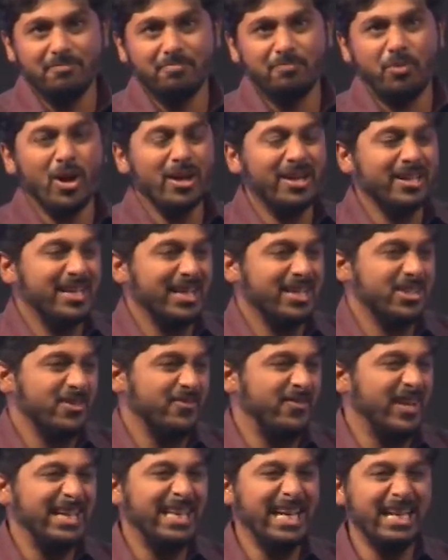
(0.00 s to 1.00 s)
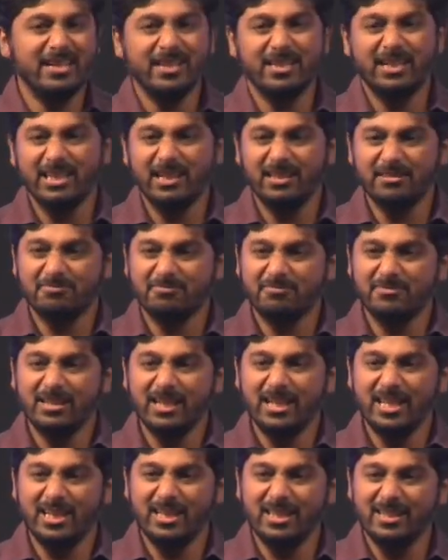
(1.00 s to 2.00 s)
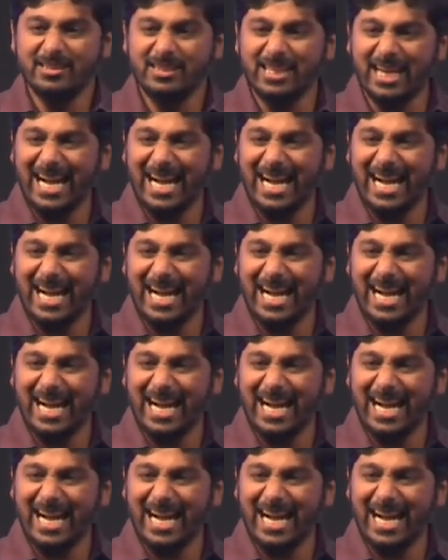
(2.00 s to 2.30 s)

politics of identity. The